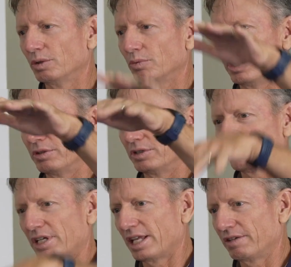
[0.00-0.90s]
whether
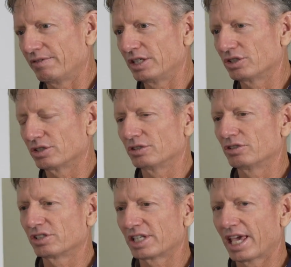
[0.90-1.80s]
it's elevation,
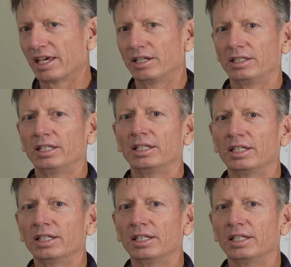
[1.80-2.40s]
scale,